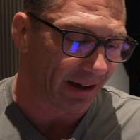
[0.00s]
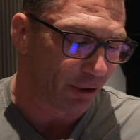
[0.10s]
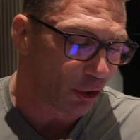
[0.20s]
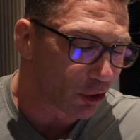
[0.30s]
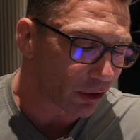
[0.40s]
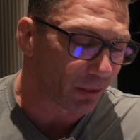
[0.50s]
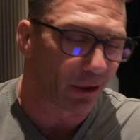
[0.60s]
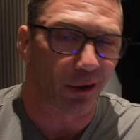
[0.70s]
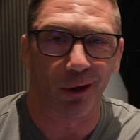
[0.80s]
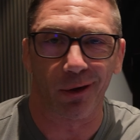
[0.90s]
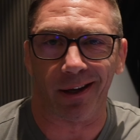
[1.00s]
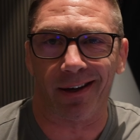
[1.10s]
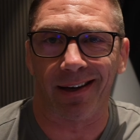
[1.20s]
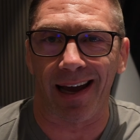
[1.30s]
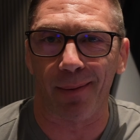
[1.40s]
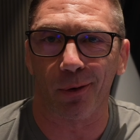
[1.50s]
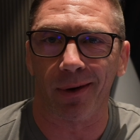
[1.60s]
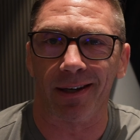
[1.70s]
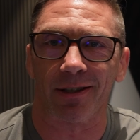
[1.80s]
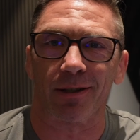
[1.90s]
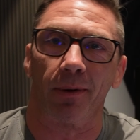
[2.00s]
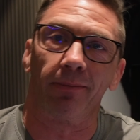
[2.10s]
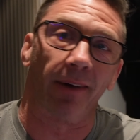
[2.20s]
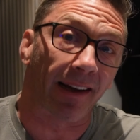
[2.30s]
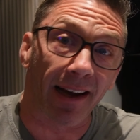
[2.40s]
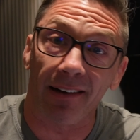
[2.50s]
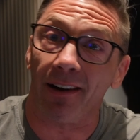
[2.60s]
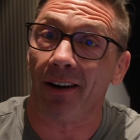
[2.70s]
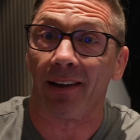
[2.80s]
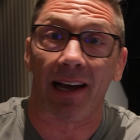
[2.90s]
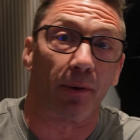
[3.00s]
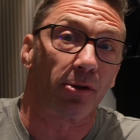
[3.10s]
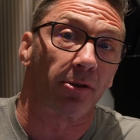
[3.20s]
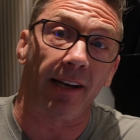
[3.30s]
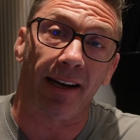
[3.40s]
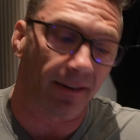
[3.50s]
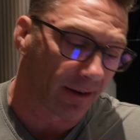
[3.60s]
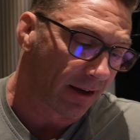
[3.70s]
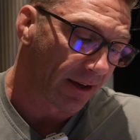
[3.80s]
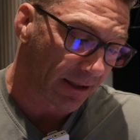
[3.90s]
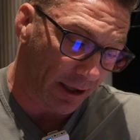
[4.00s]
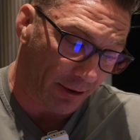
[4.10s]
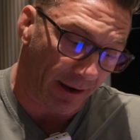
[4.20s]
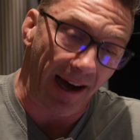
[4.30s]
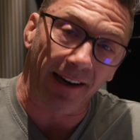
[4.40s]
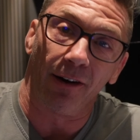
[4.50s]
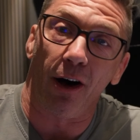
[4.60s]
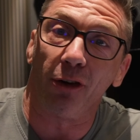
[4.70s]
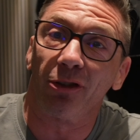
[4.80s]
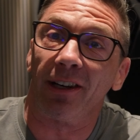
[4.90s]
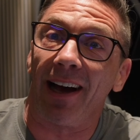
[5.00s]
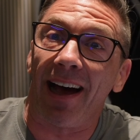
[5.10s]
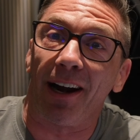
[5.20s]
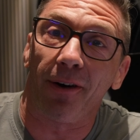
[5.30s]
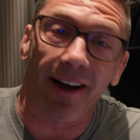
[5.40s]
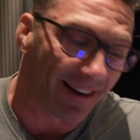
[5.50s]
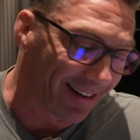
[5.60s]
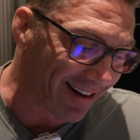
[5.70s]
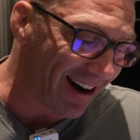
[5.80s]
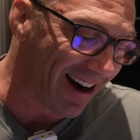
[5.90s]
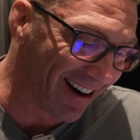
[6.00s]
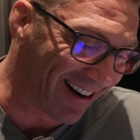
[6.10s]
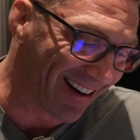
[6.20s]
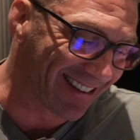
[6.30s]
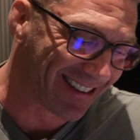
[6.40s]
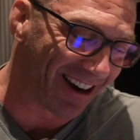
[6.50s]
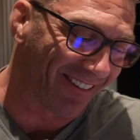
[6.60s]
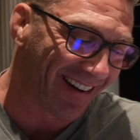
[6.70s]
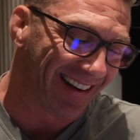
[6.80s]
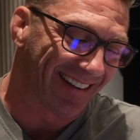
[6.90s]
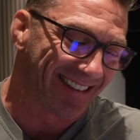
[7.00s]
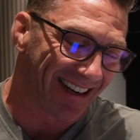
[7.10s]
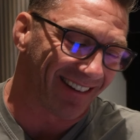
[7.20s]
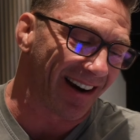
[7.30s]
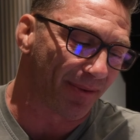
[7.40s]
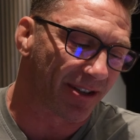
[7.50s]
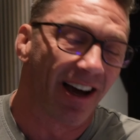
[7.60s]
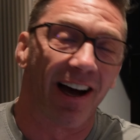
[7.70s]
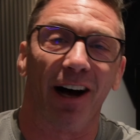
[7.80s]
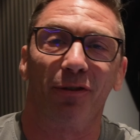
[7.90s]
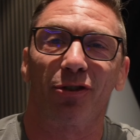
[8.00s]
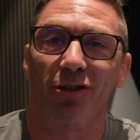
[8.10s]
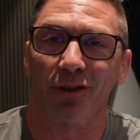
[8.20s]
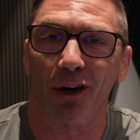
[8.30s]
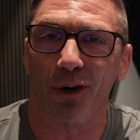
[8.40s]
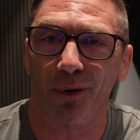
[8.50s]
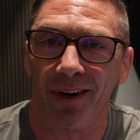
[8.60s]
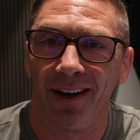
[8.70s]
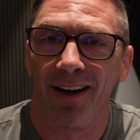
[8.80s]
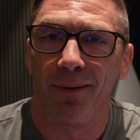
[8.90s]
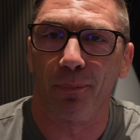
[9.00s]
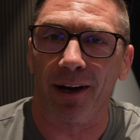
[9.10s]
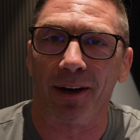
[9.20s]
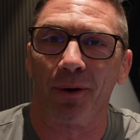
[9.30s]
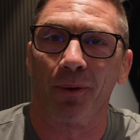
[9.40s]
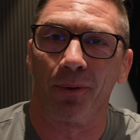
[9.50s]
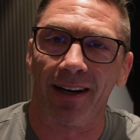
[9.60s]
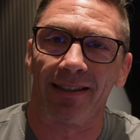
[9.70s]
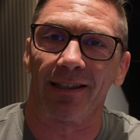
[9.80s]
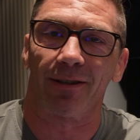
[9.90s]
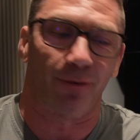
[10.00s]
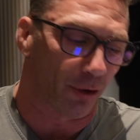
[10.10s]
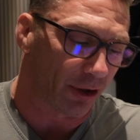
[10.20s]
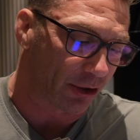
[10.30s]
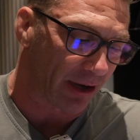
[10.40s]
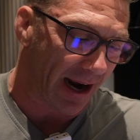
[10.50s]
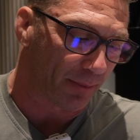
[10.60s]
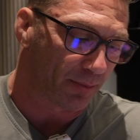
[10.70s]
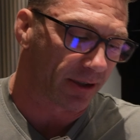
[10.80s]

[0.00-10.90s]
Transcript: Usually we do the cable raises, but again, all the cables were taken. So I had an alternate, I had it right in there. So we did 10 reps of slow plate raises for the trap.